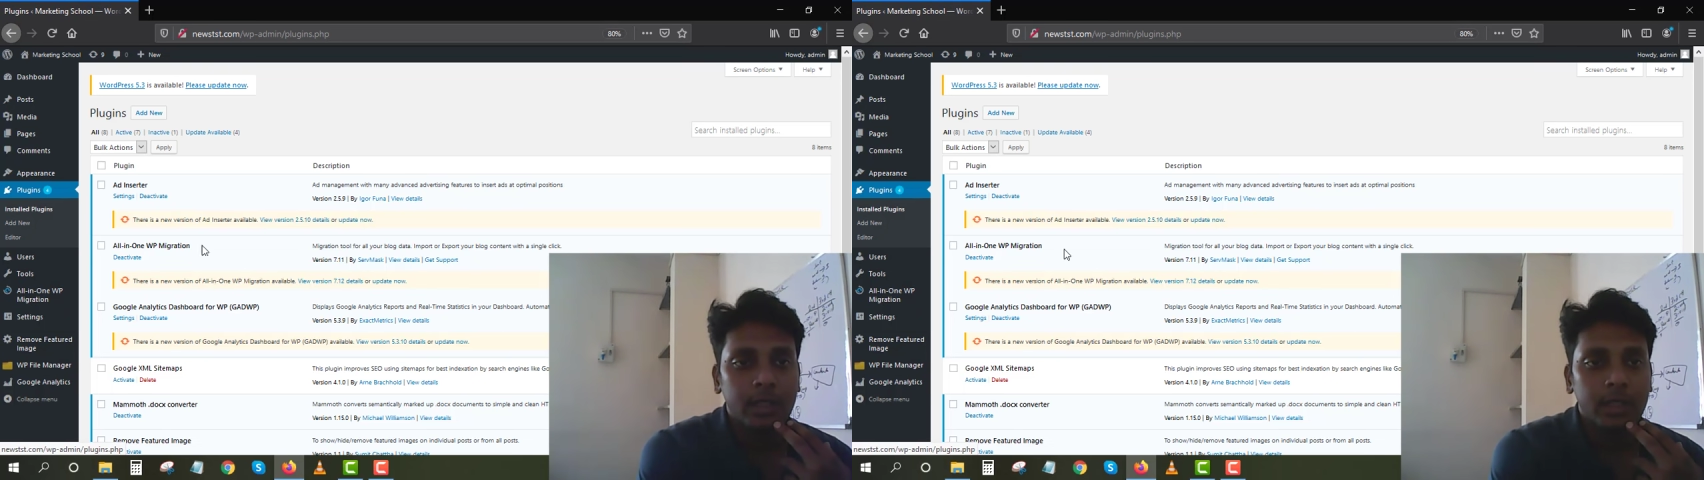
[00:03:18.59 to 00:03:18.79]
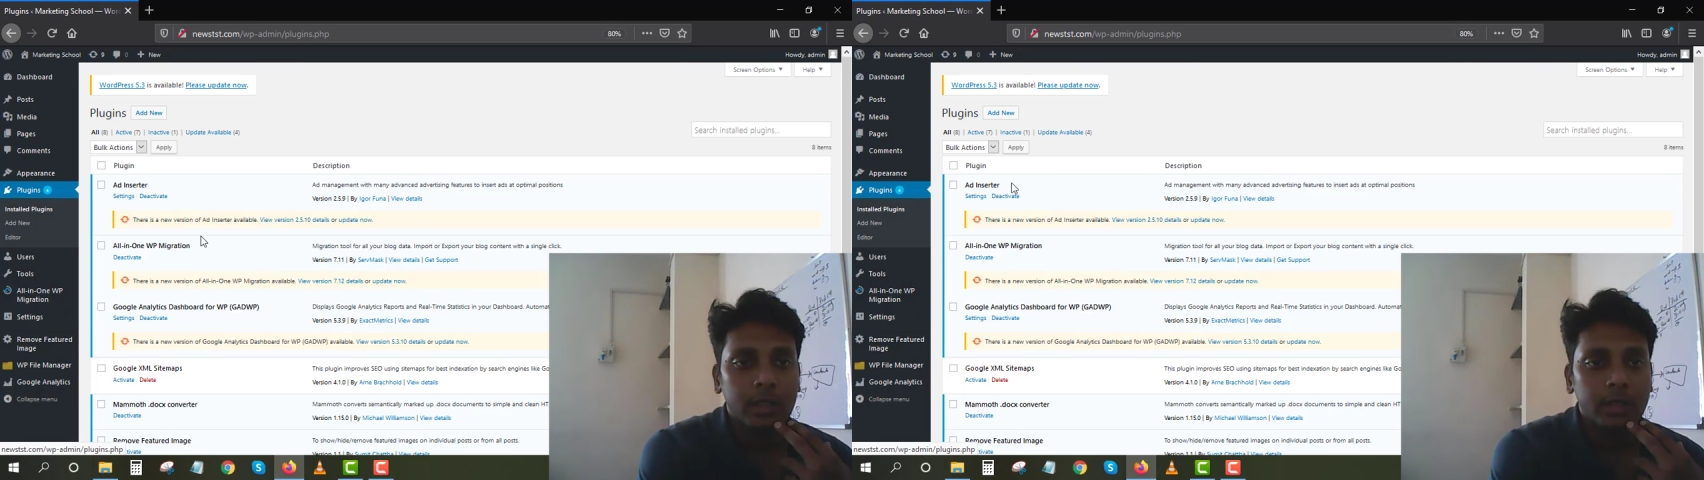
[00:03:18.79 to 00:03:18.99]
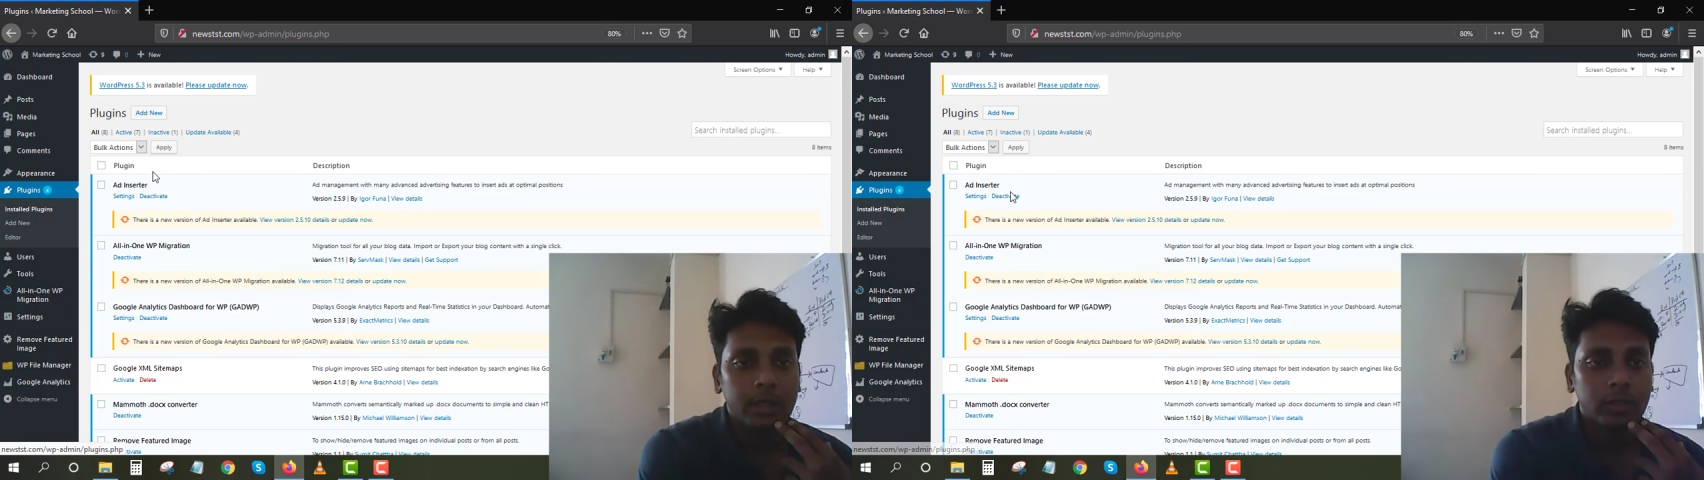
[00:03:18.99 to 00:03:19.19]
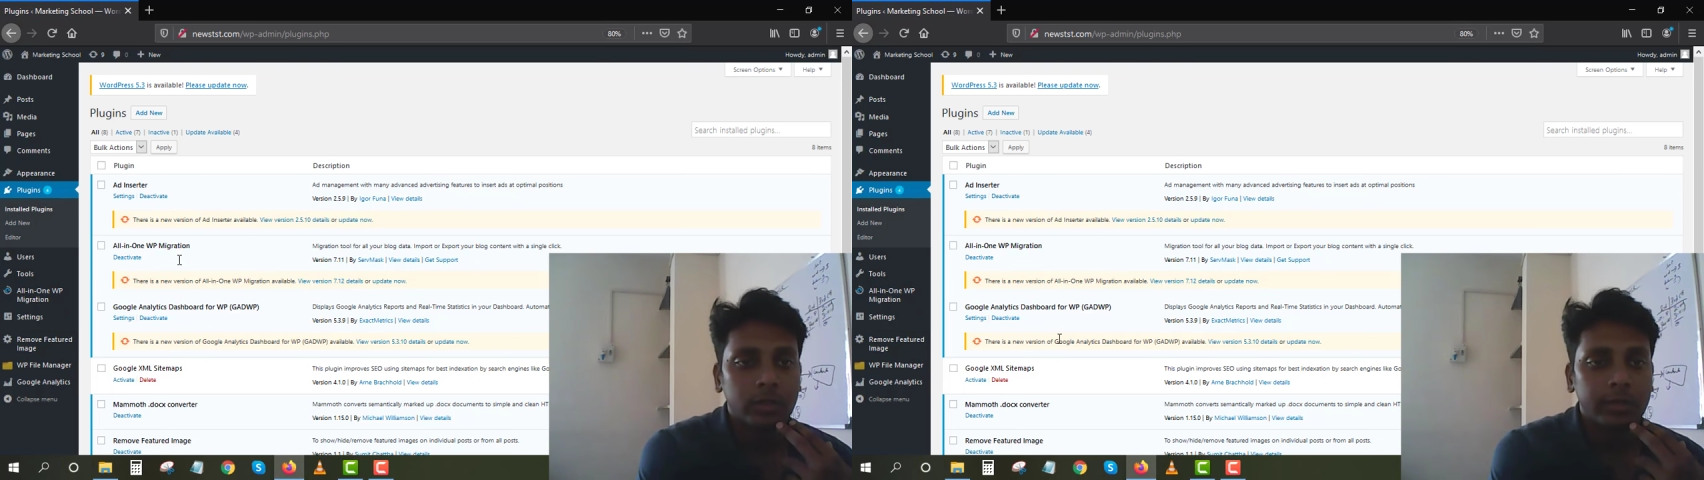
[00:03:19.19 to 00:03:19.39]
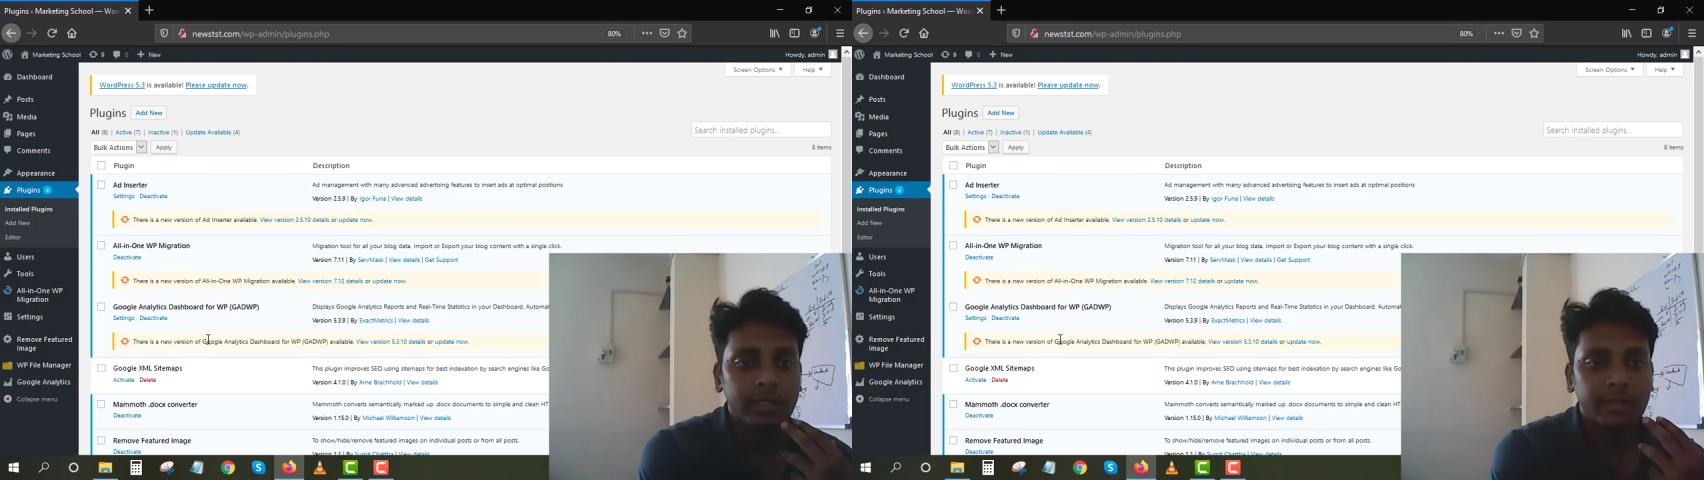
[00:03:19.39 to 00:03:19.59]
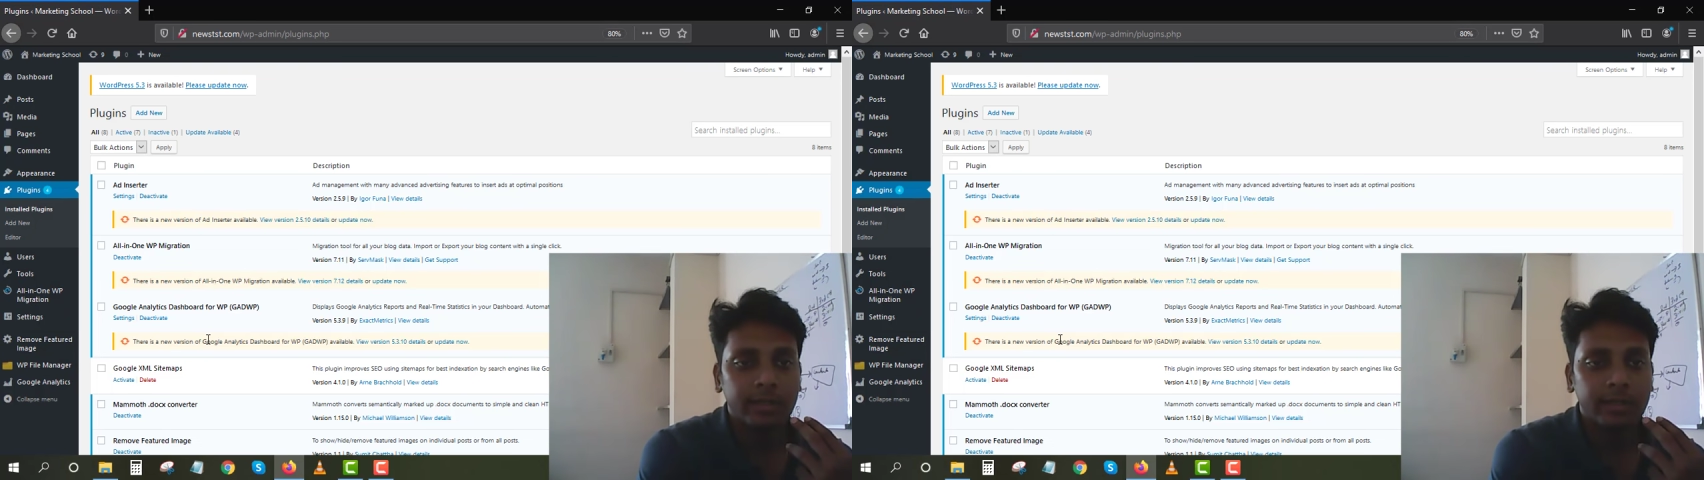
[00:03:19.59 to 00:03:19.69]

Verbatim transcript: So these are the